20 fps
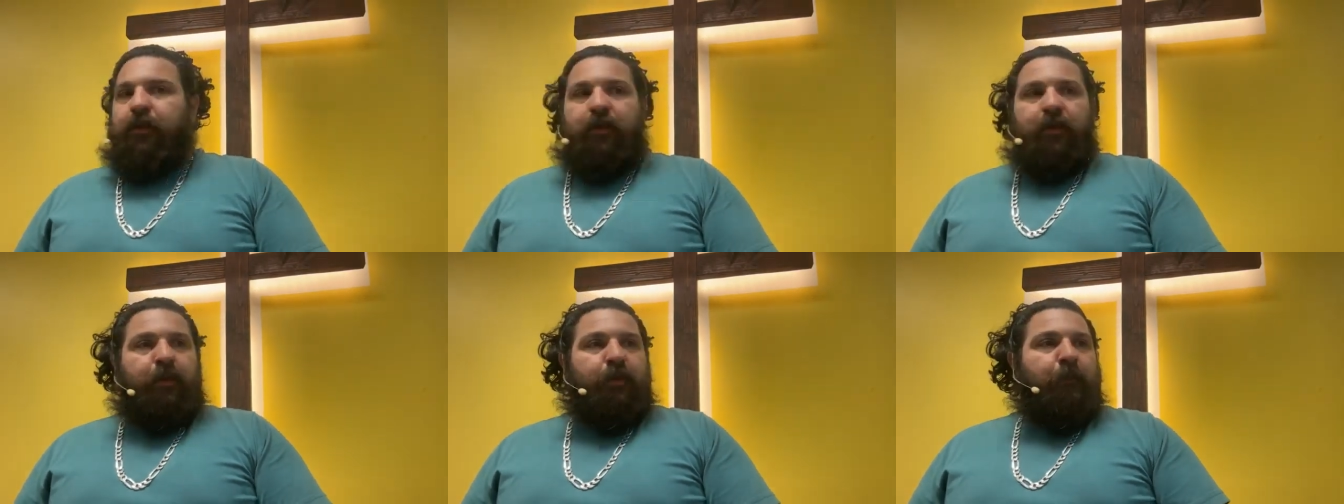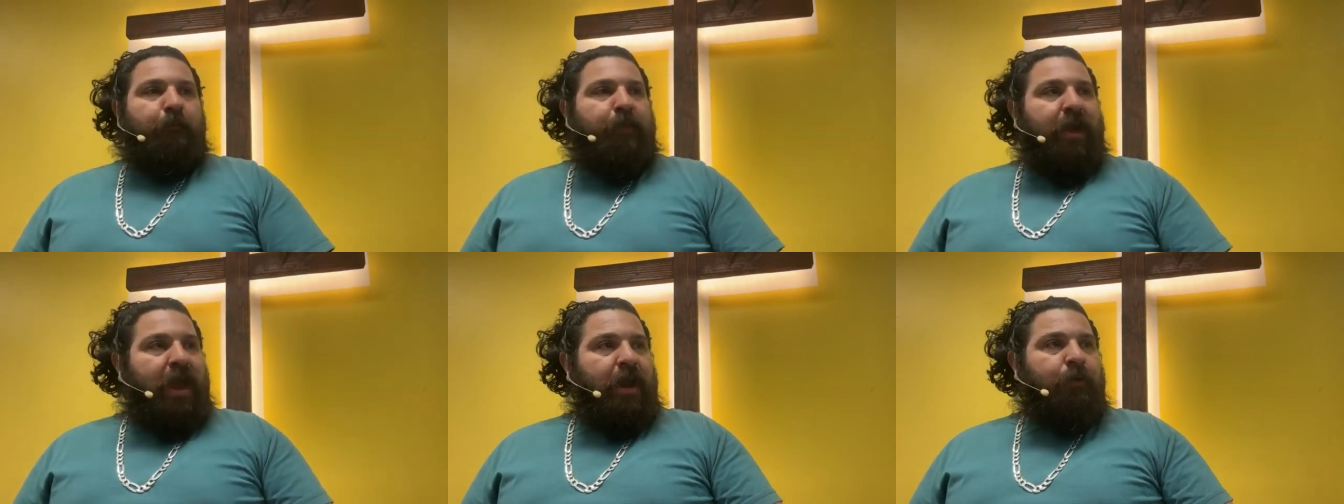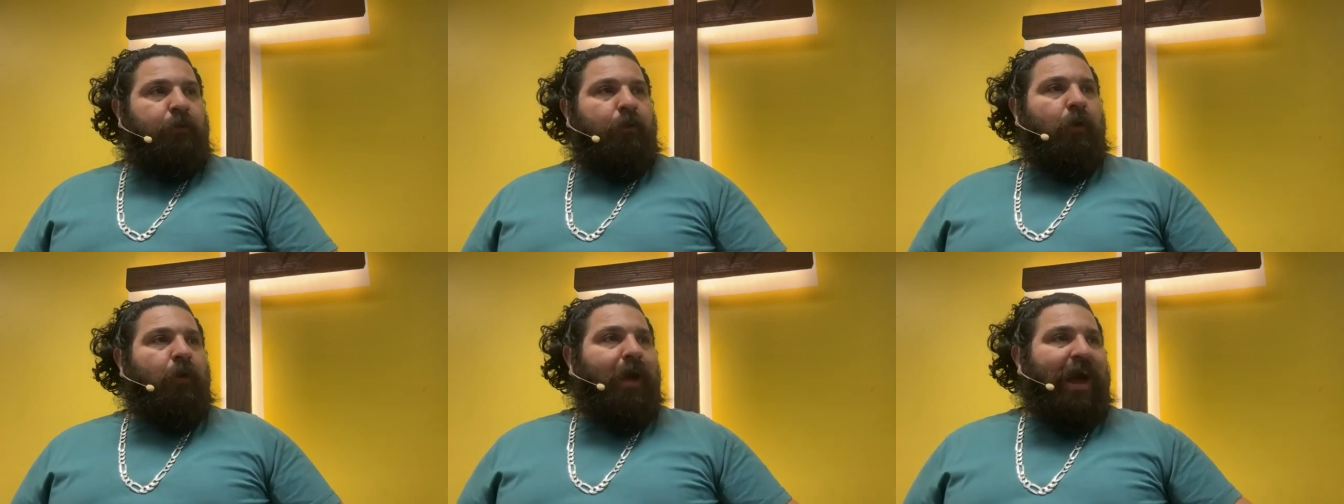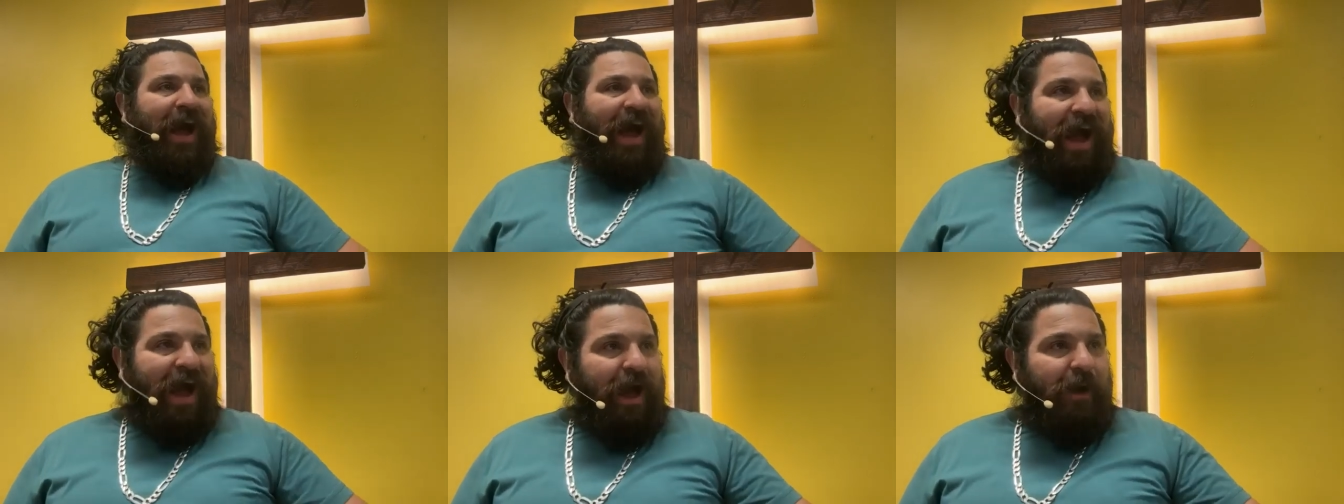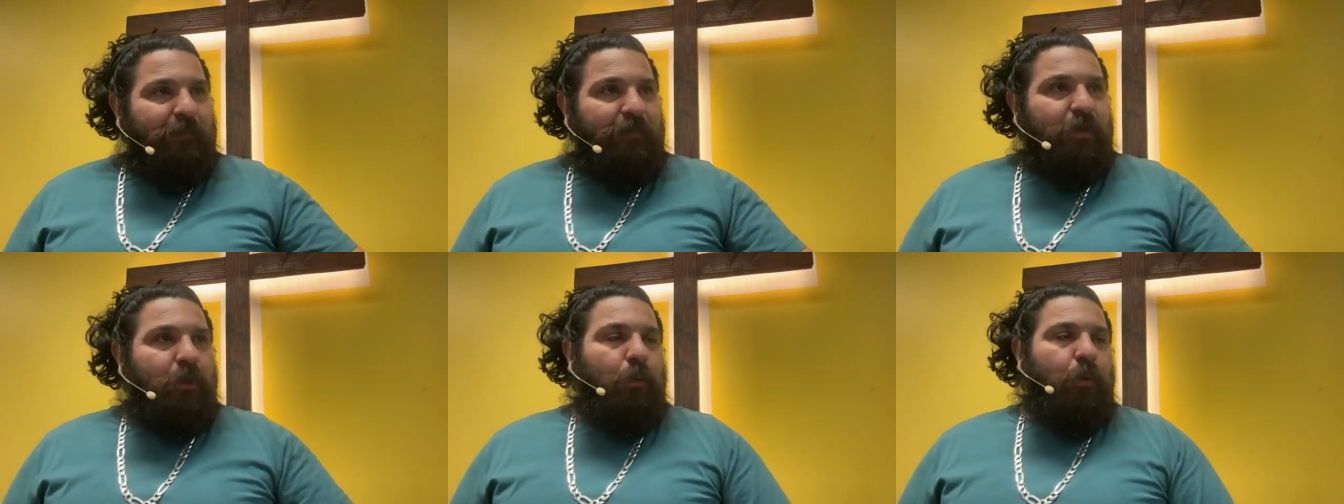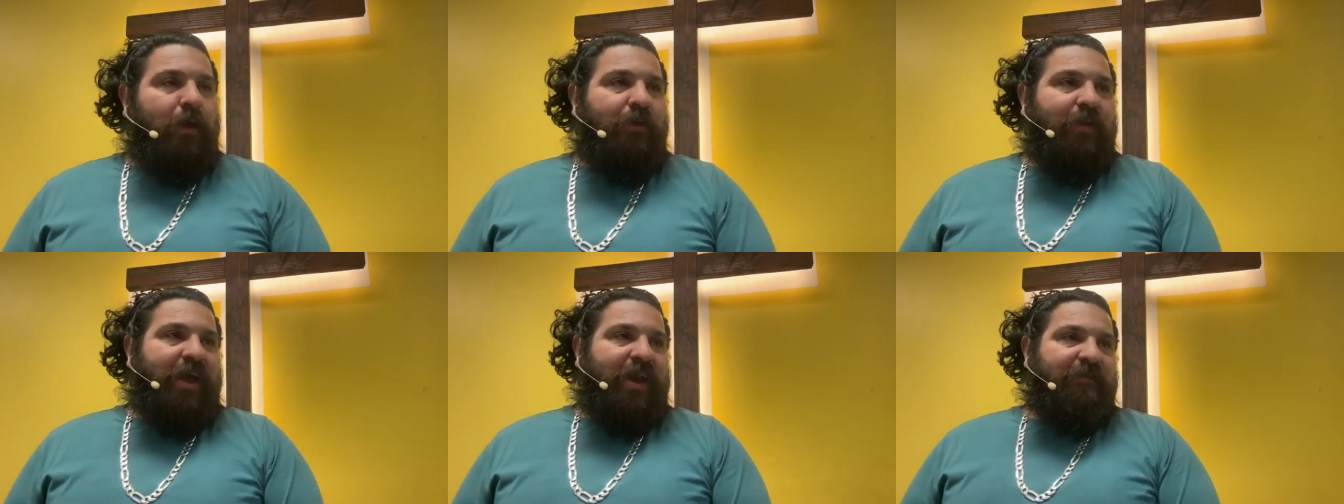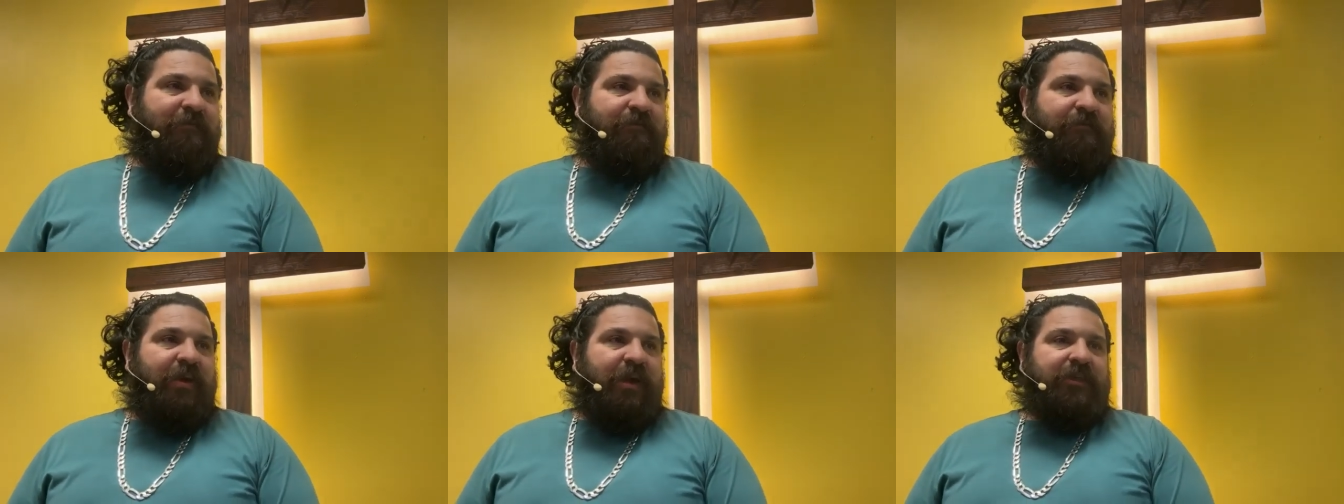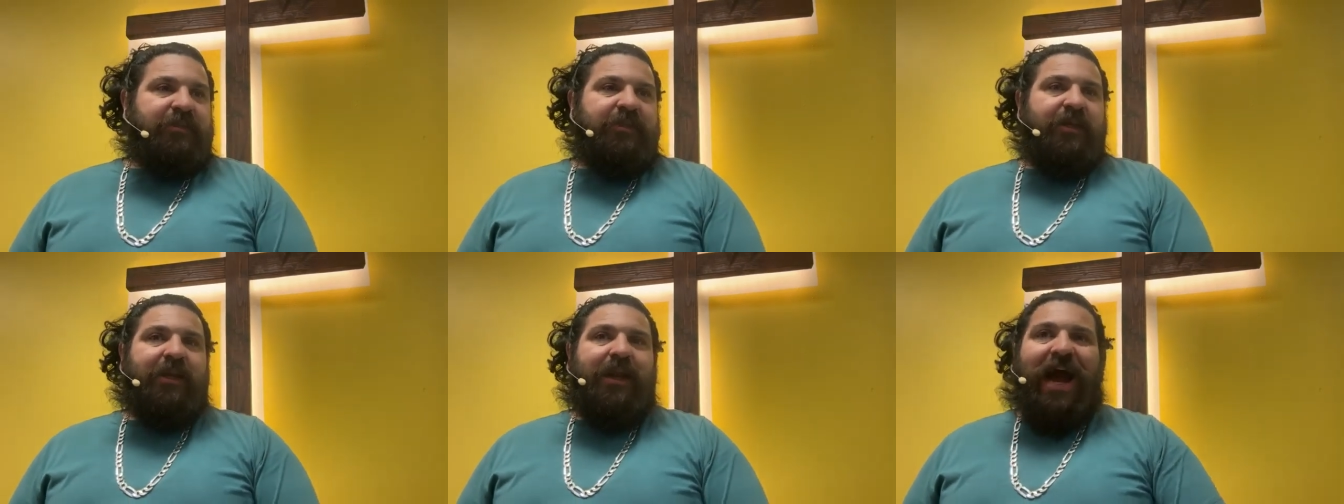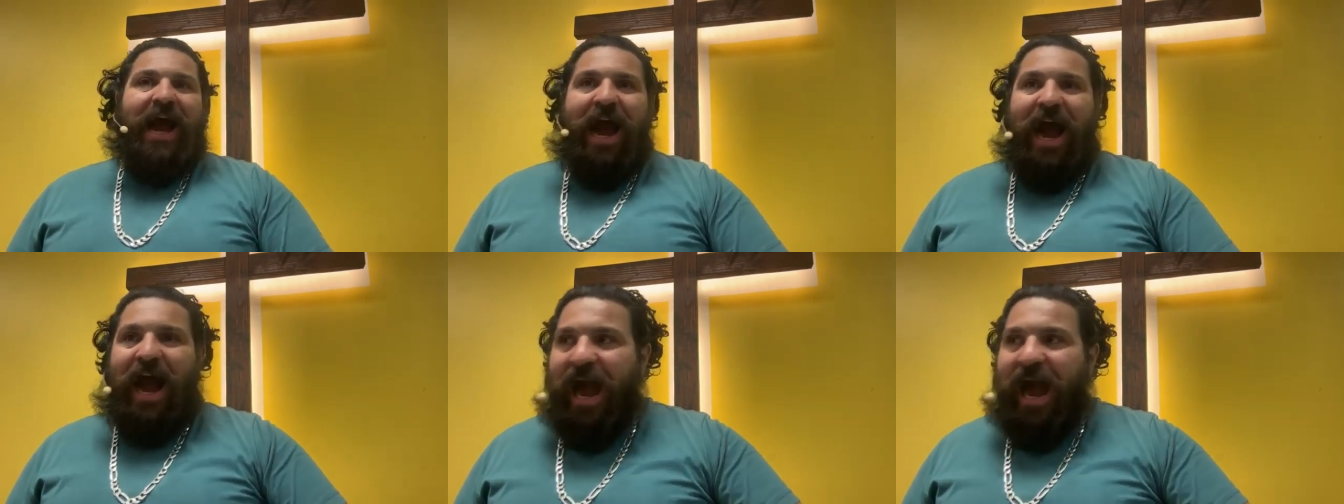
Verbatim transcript: the, the, the payroll. I'm the one that invested.